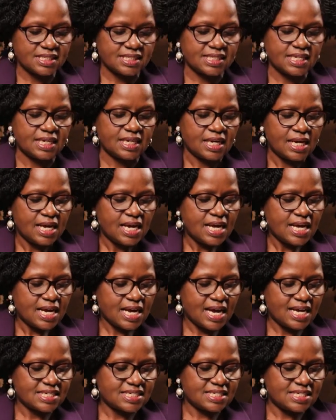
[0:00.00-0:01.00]
written,
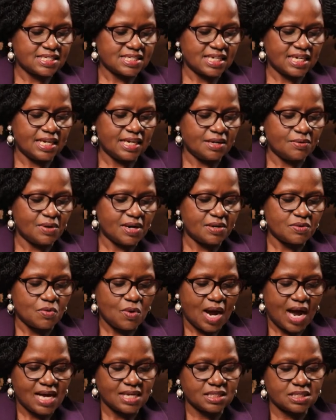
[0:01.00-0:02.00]
cursed is anyone
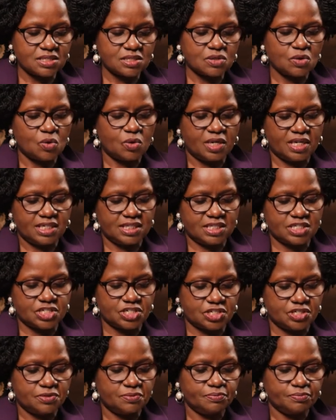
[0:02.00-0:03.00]
who hangs on a
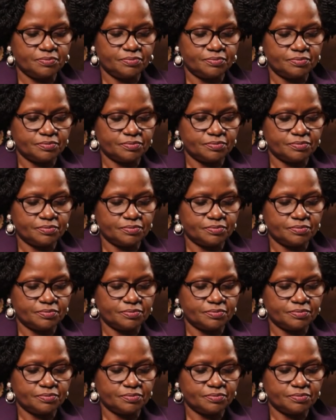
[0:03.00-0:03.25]
tree.